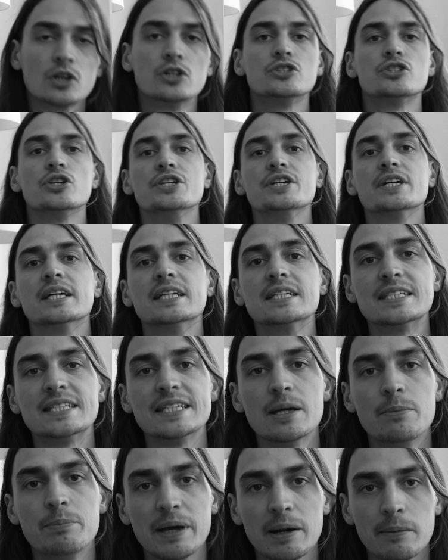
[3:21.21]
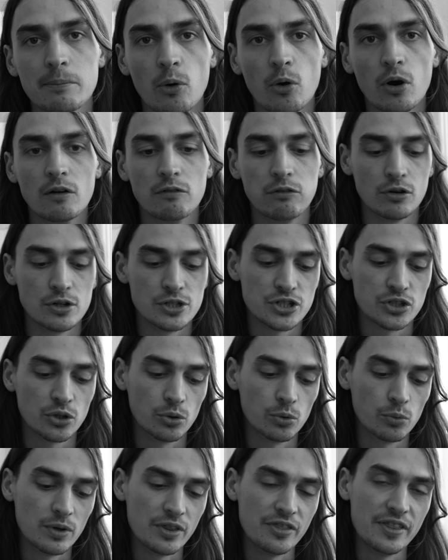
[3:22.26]
So you're going to see a bit more of a
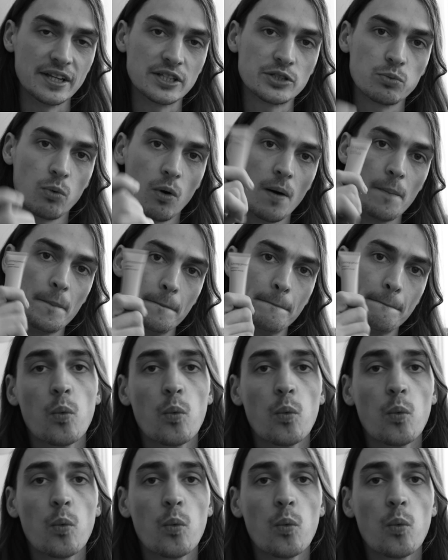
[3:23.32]
result with this one.